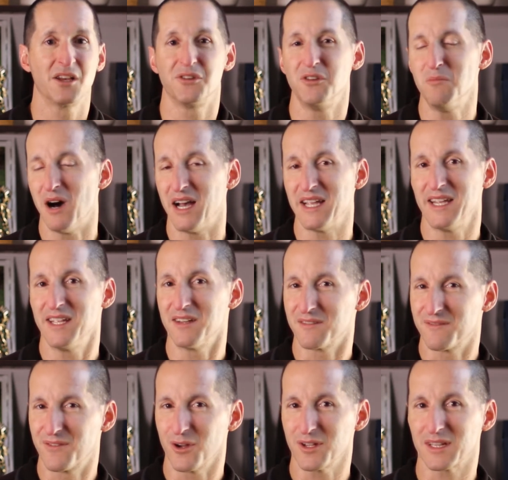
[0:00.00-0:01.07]
you might
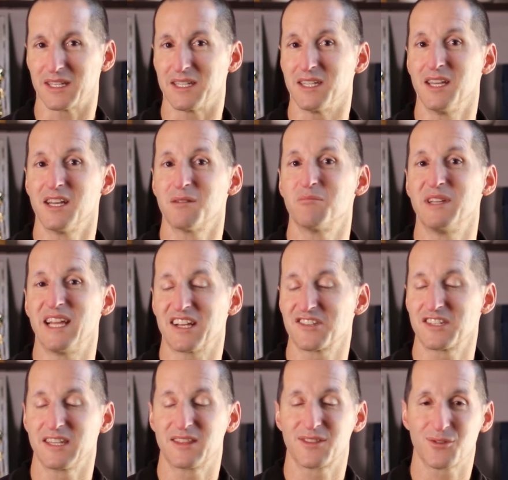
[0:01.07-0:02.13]
inadvertently be
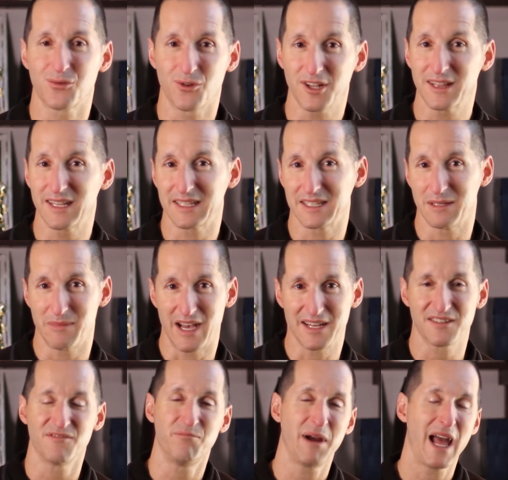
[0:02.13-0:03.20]
actually throttling the
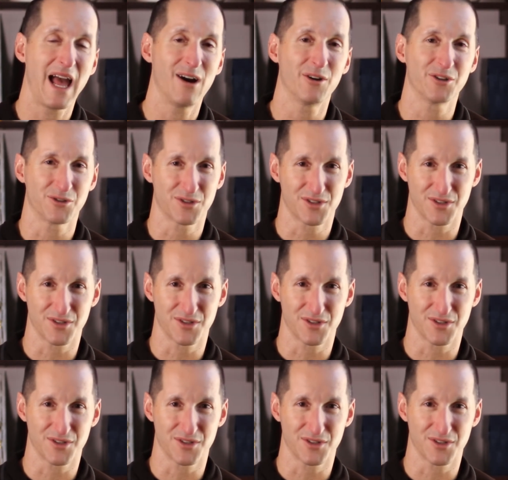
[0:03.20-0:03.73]
amount of power your